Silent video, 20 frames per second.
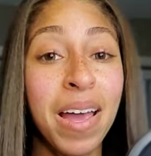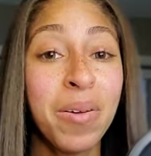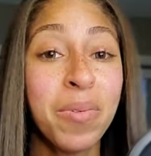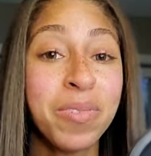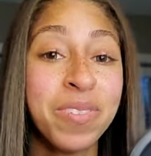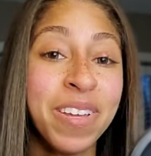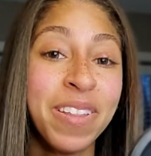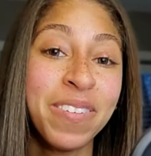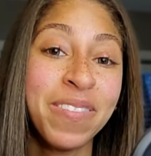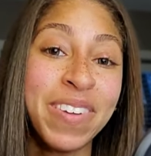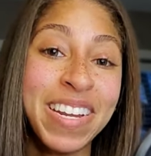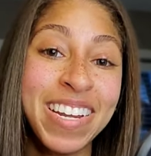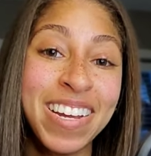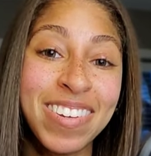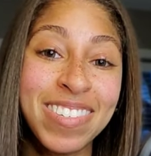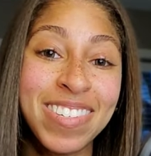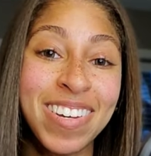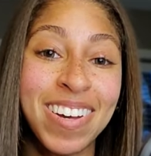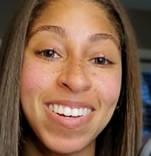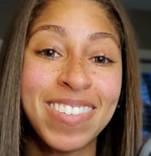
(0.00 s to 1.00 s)
with another
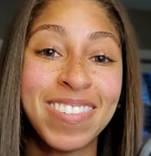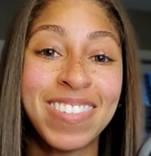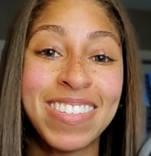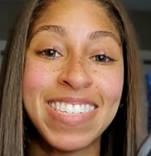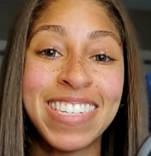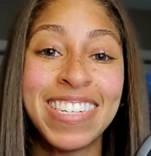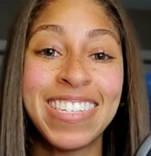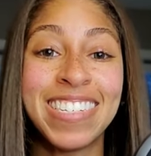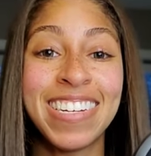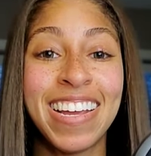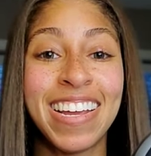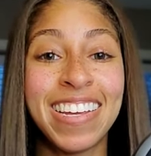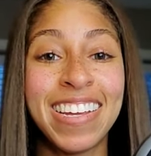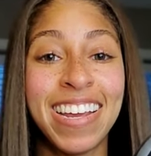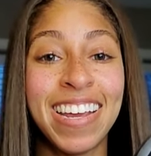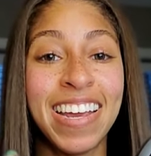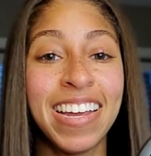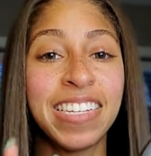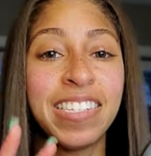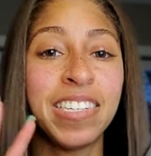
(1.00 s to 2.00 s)
video talks with TJ,
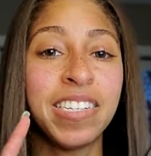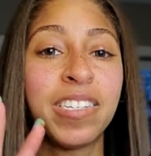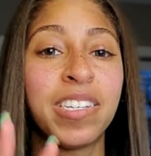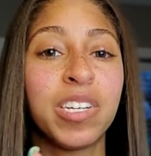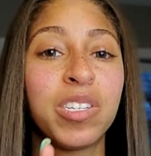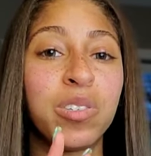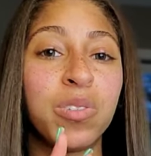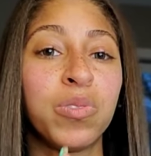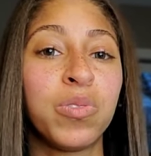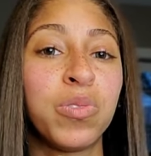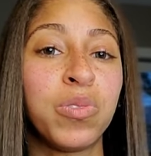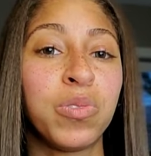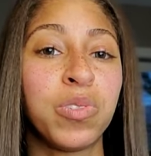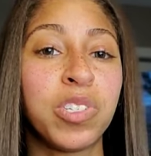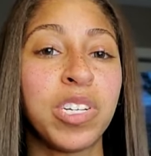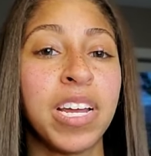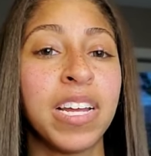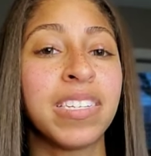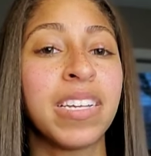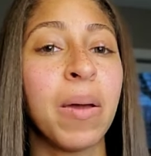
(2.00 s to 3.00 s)
aka TJ Two Shoes
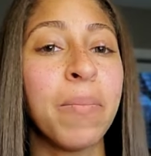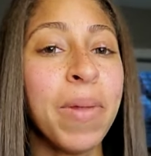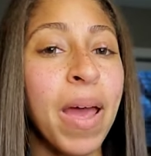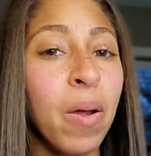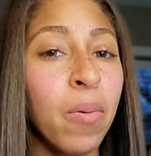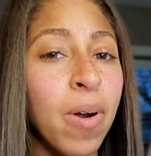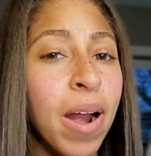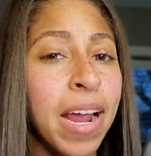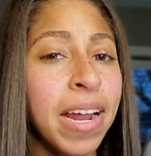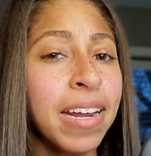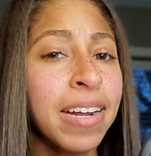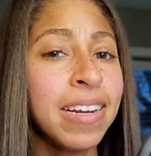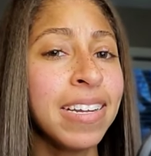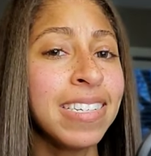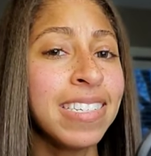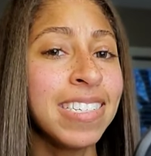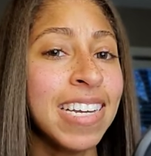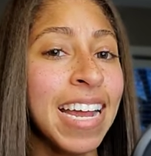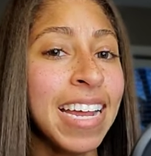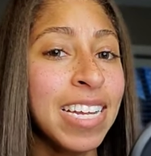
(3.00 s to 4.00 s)
Chains. I'm not rocking
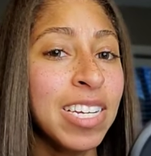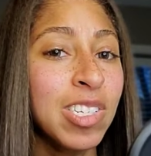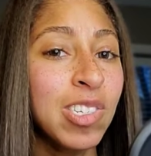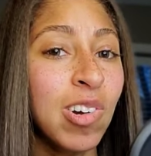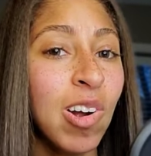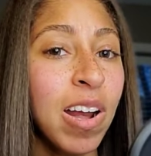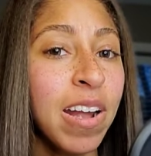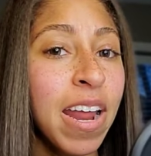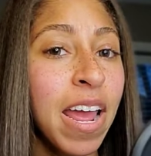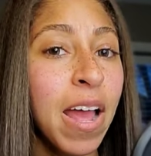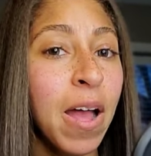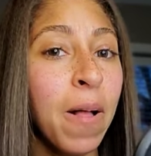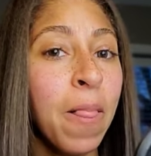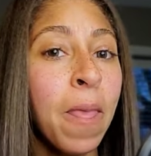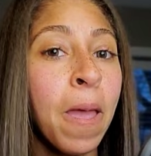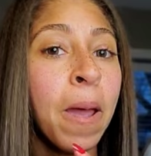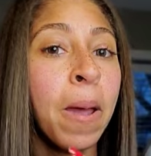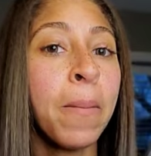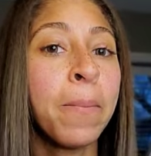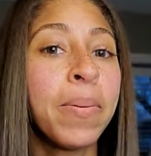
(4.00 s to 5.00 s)
any chains right now,
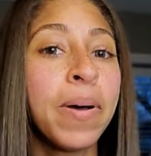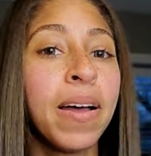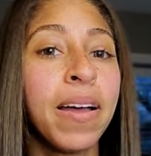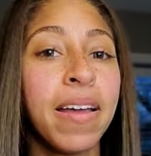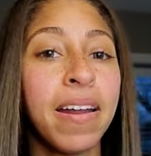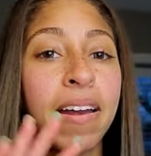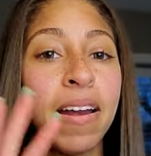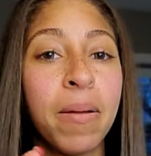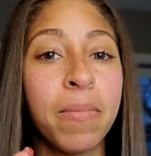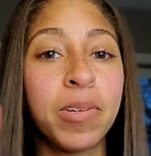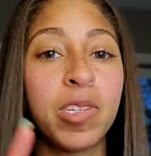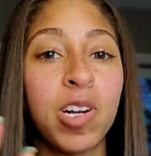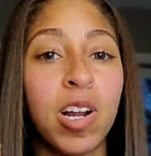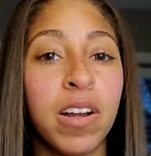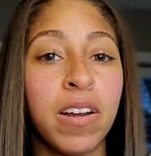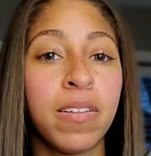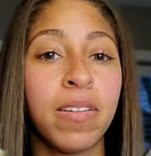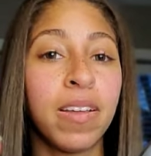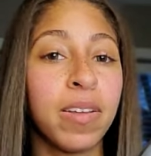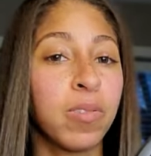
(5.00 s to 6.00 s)
but and I'm
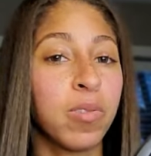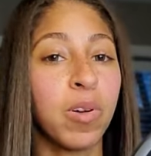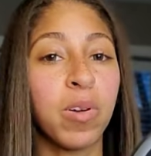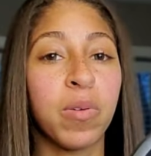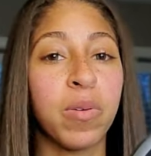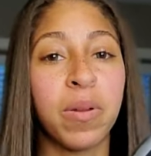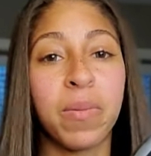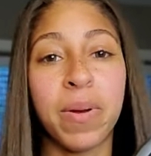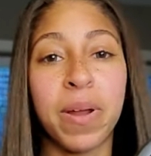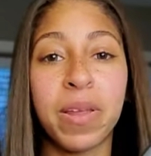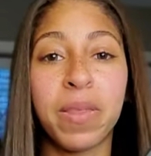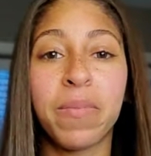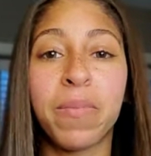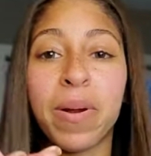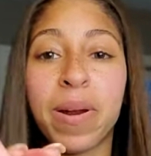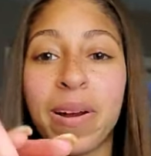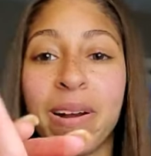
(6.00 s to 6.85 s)
trying to like throw anybody the bird